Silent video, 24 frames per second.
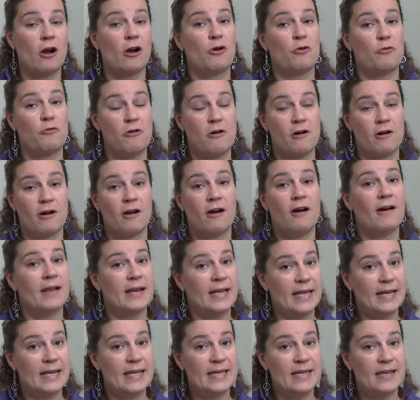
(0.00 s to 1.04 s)
our work on
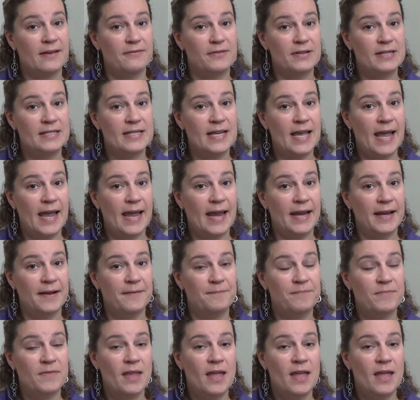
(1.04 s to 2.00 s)
any given day.